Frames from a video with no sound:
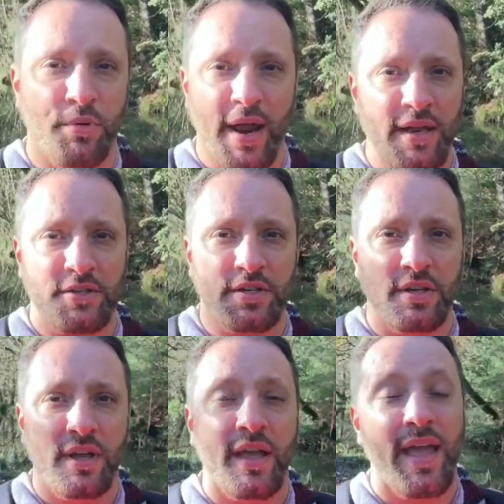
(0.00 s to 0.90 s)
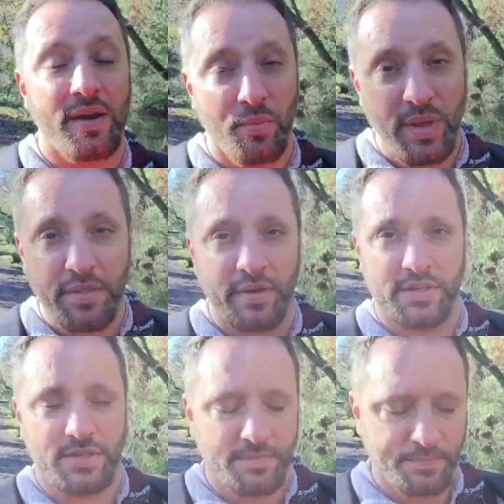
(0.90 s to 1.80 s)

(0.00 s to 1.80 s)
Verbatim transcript: branch and withers.